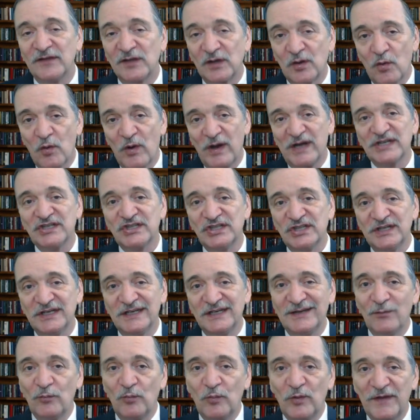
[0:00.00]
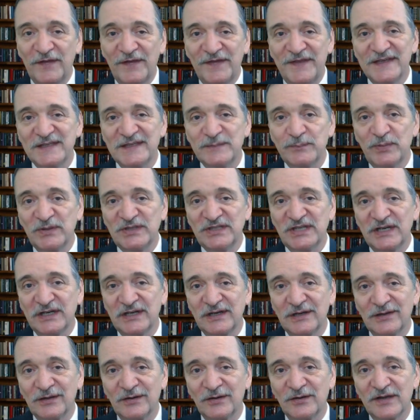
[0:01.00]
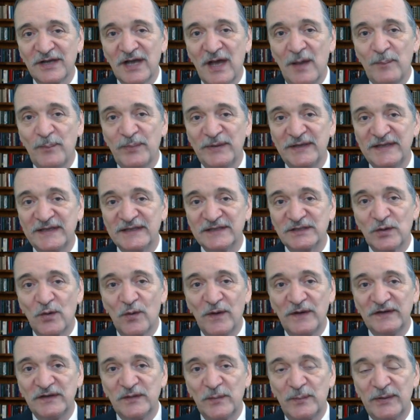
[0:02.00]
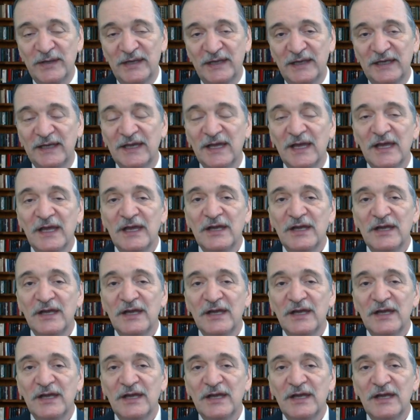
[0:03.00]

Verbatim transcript: The question with this particular company is going to be,